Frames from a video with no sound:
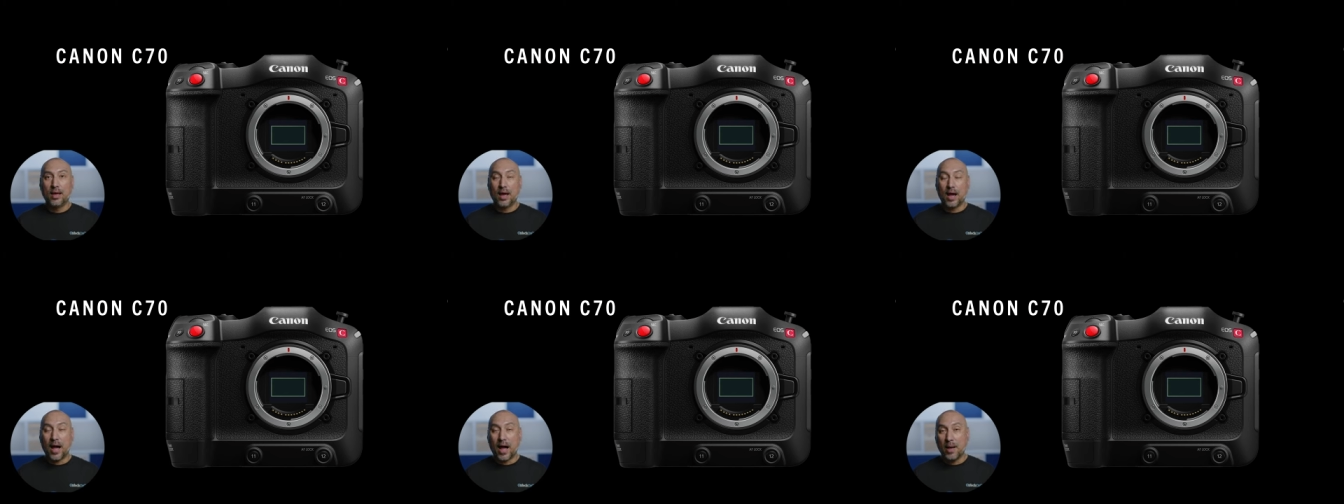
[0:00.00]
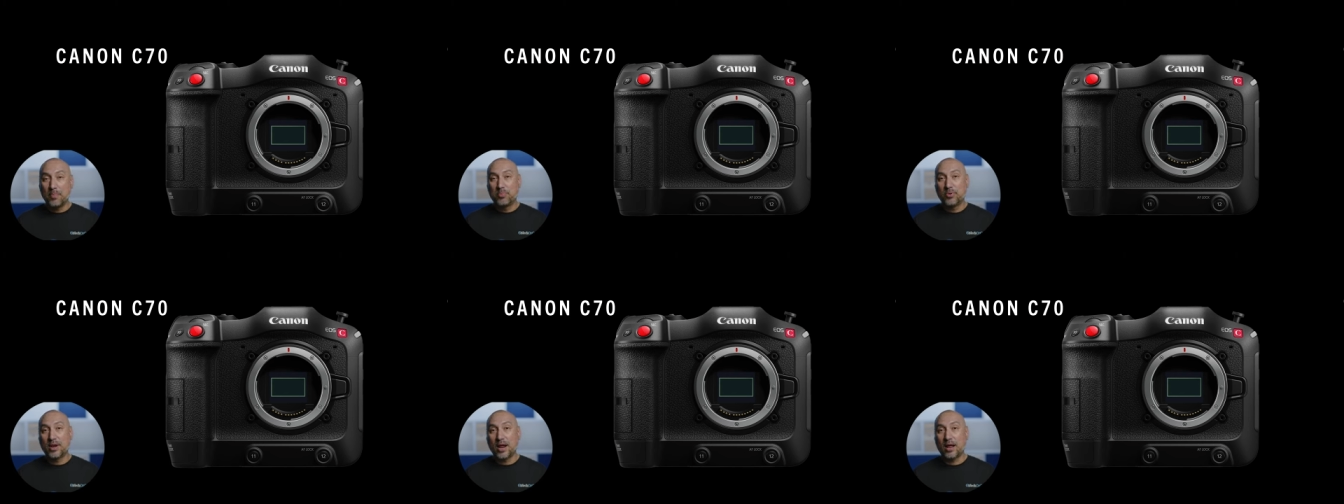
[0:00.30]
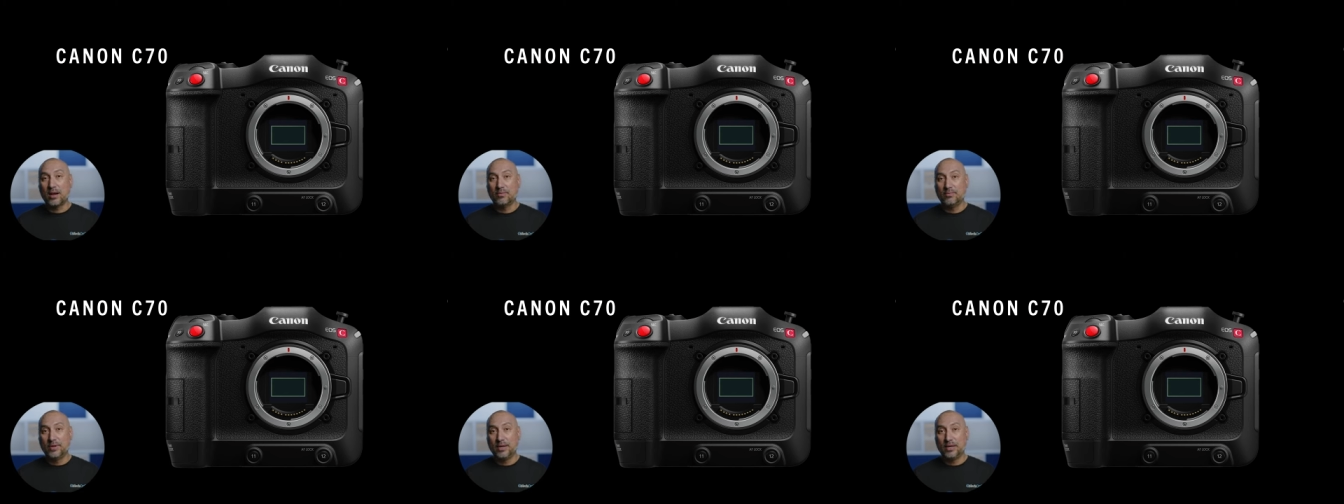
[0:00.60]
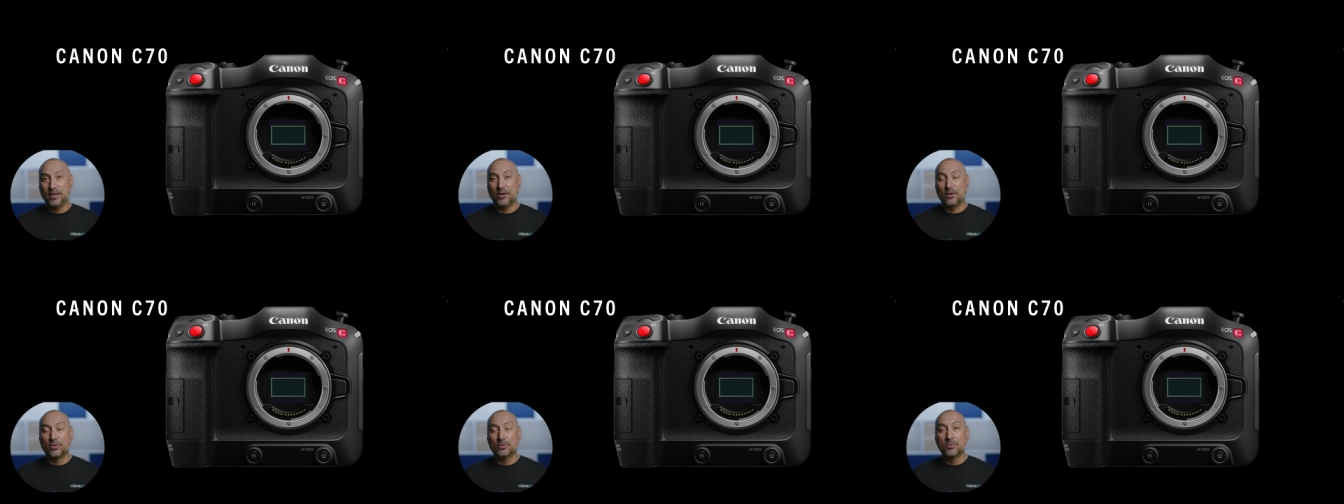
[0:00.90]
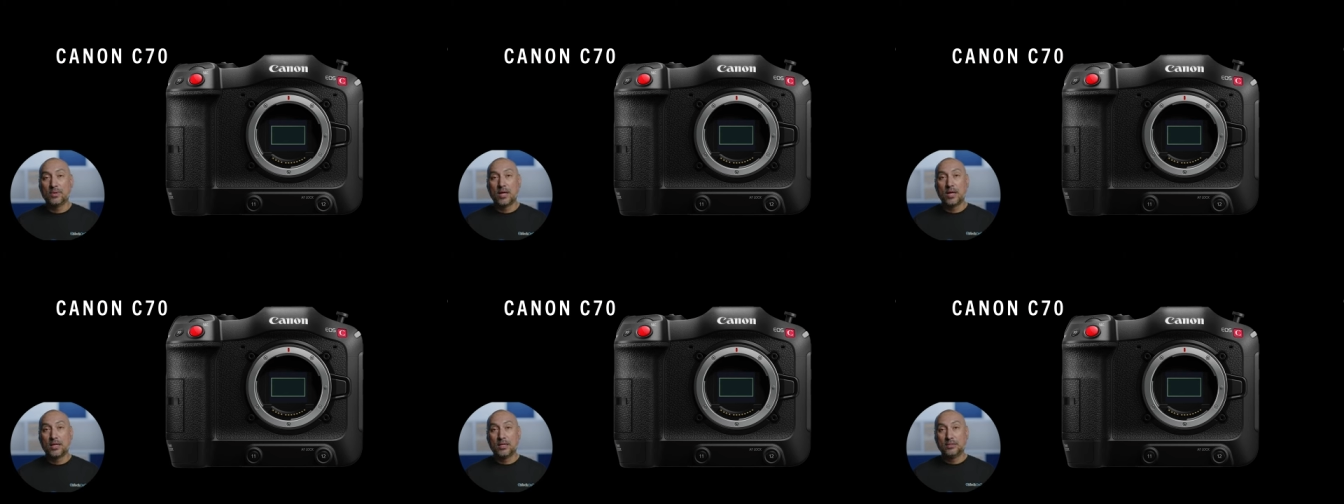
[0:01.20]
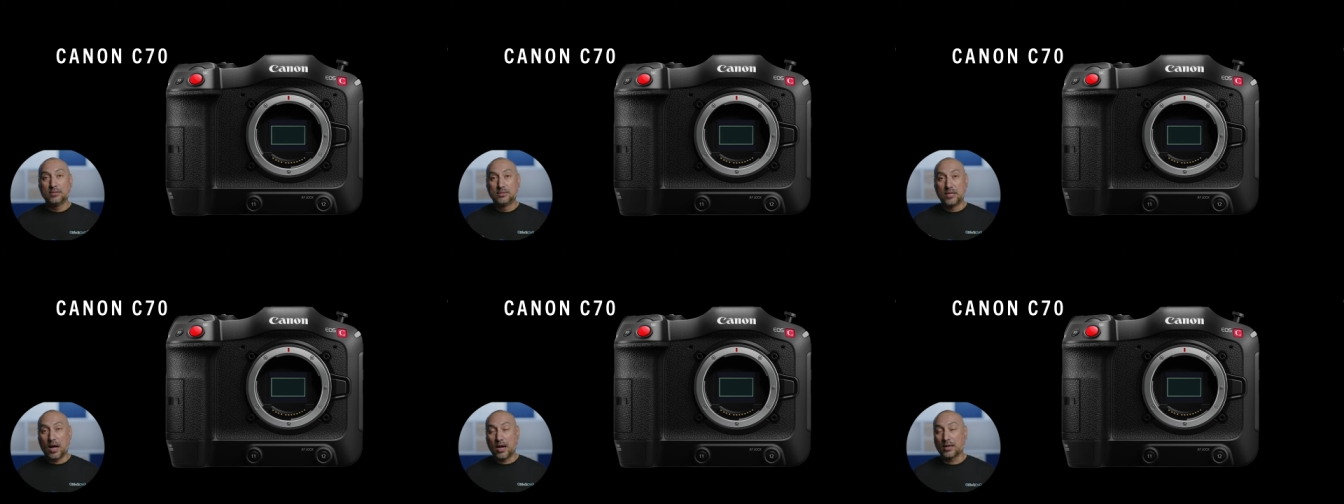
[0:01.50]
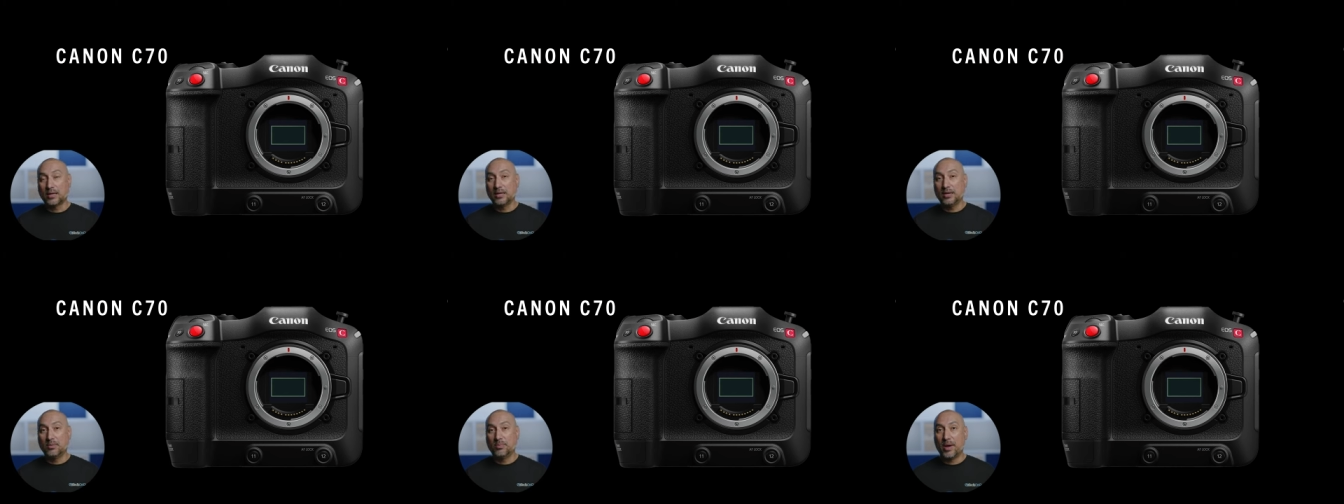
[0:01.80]
I put out a video
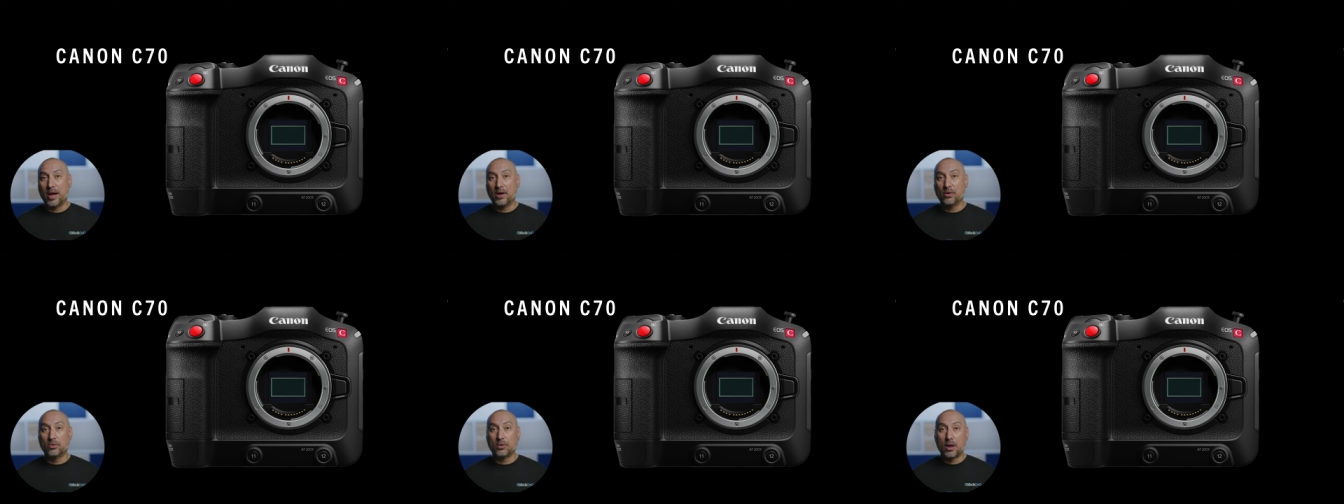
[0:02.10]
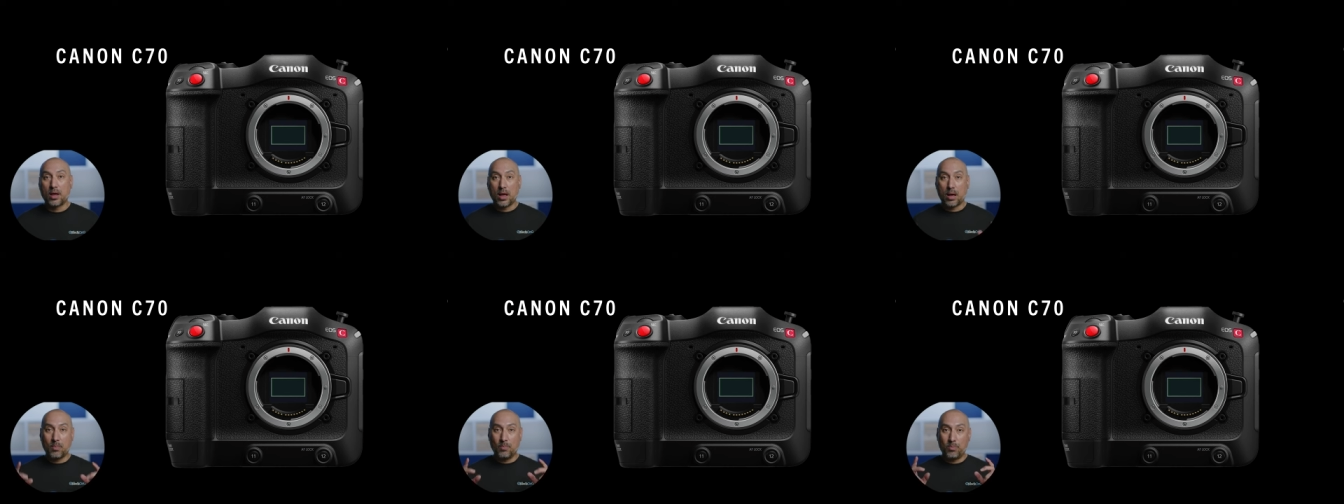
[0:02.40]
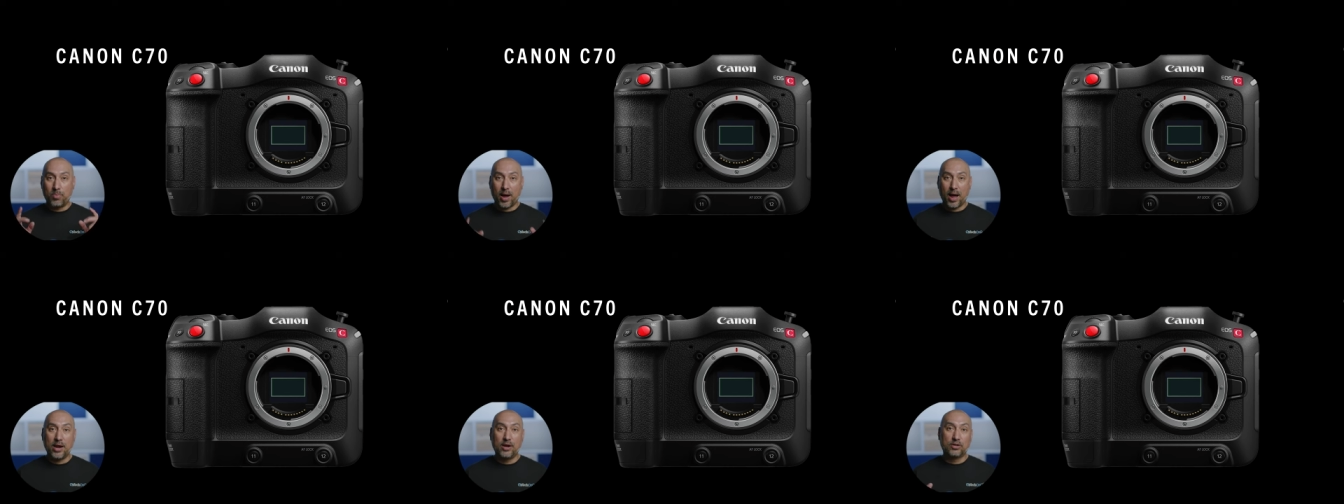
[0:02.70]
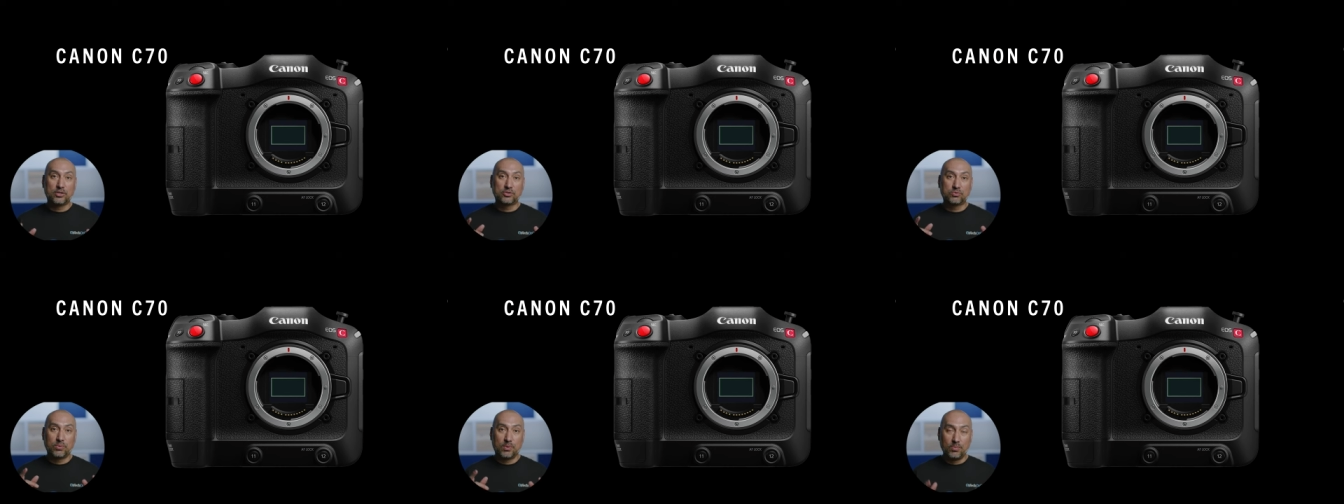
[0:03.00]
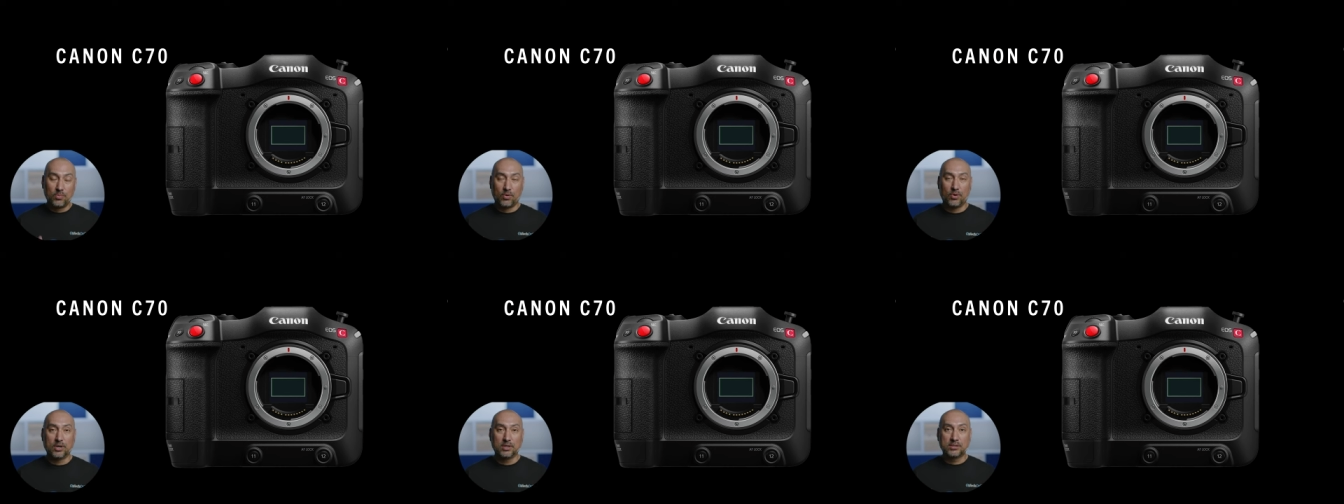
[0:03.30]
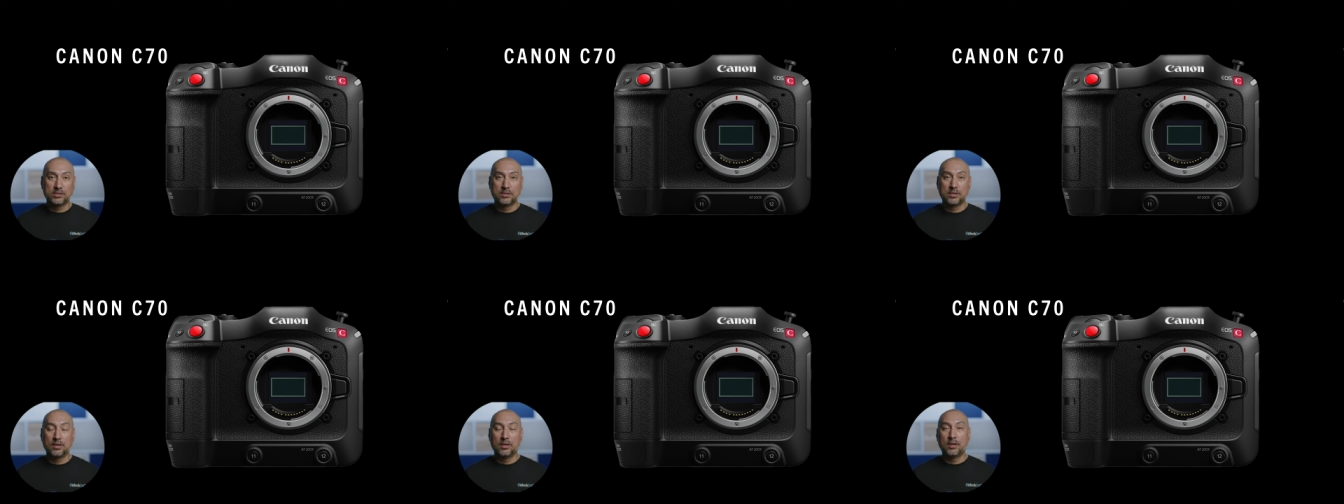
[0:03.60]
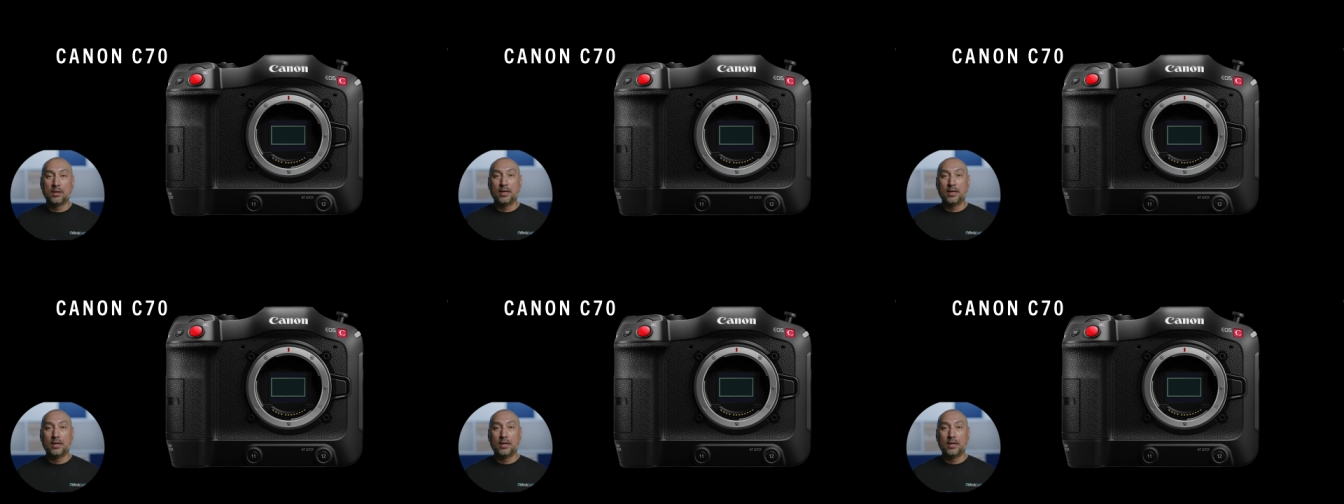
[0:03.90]
talking about buyer's remorse,